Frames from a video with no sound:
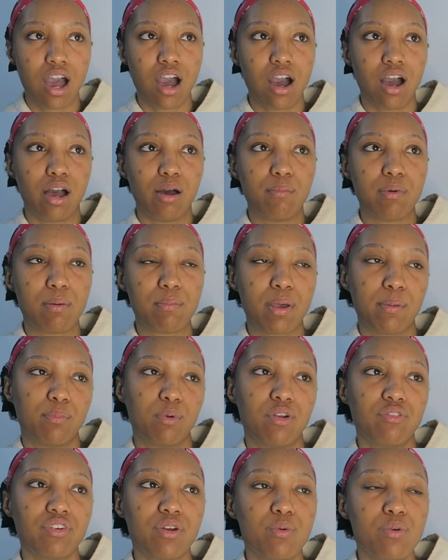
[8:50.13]
Um, my
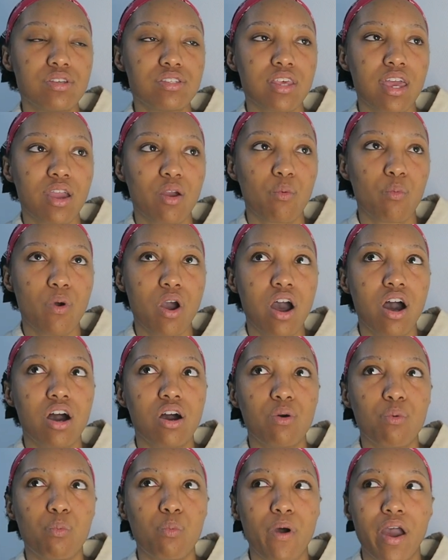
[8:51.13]
boyfriend was like, well,
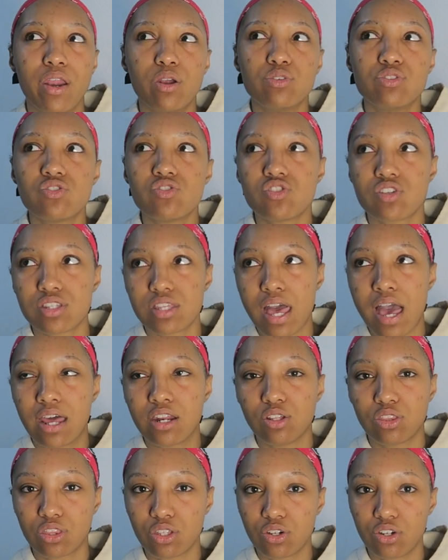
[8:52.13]
why don't you just
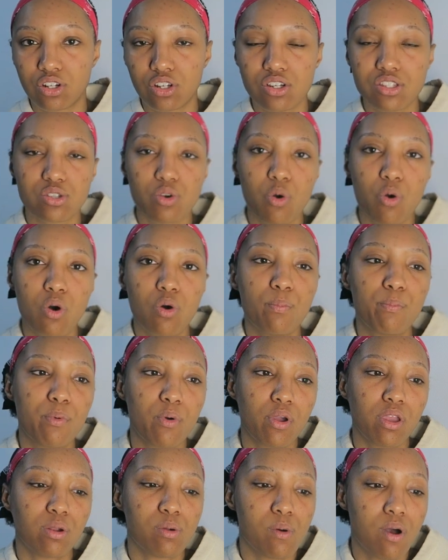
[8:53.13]
add a third? Because the whole
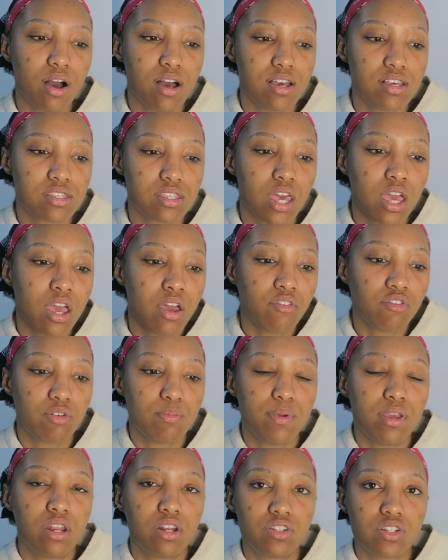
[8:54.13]
point was for
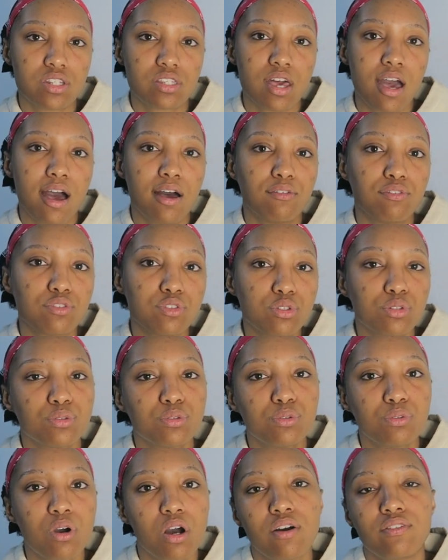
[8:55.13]
me to just have
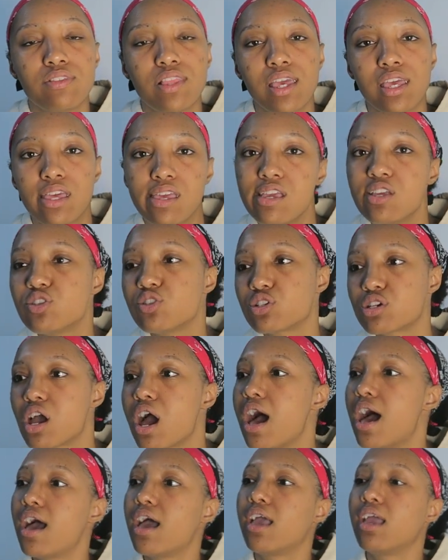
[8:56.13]
two of like each
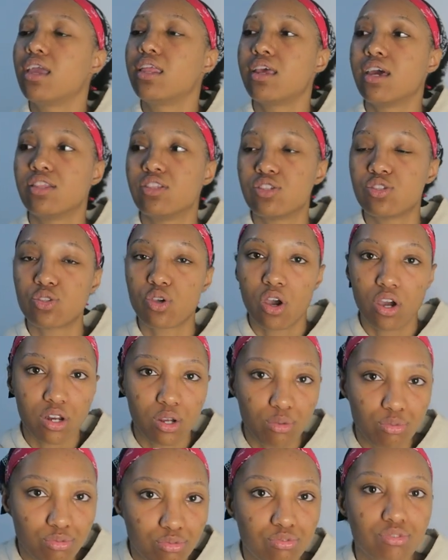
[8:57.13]
kind and start
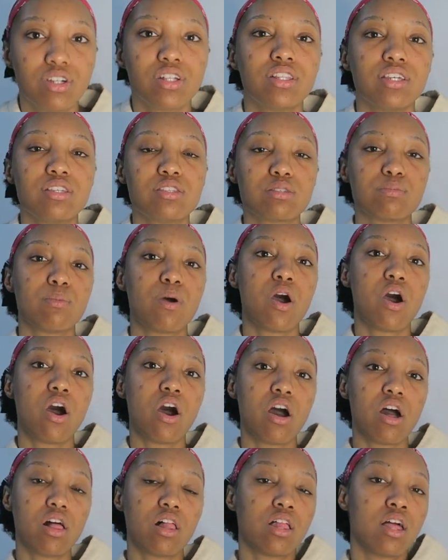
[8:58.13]
off really
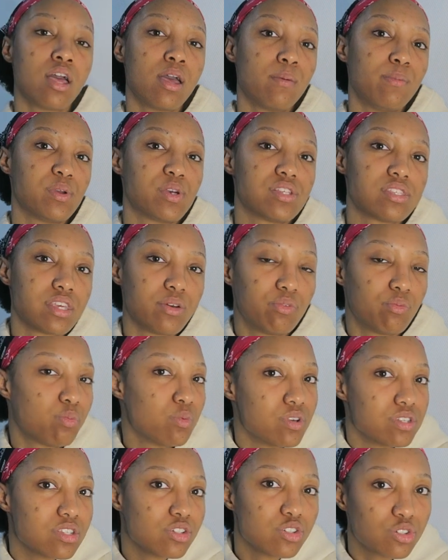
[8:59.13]
small, because I
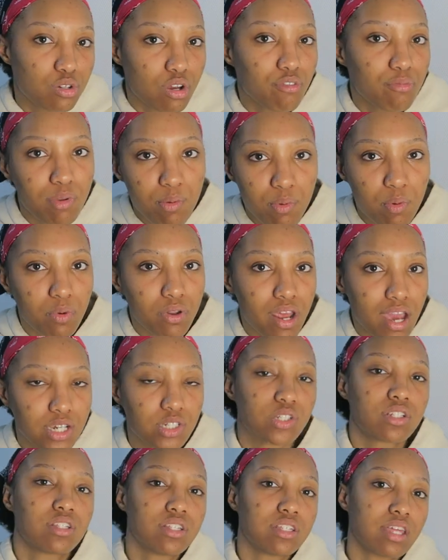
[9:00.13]
wasn't sure if people would
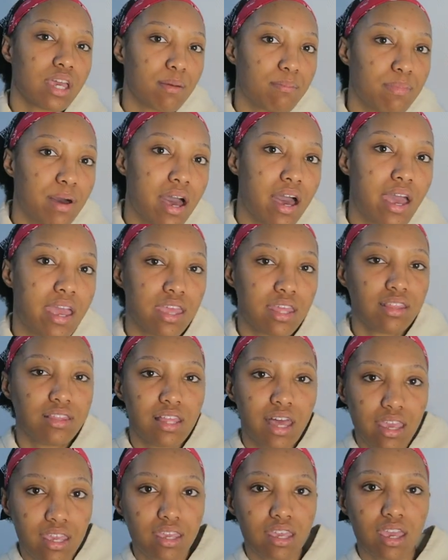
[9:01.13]
actually like buy and
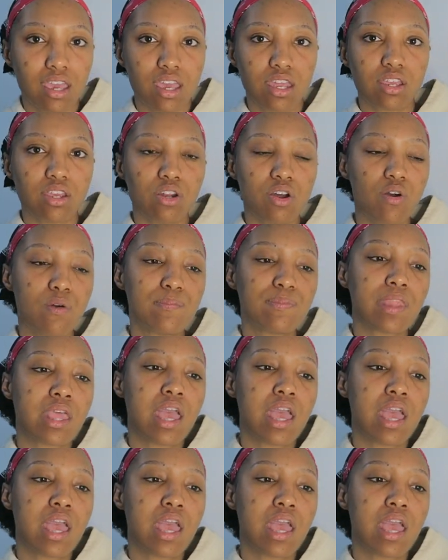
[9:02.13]
like it, you know.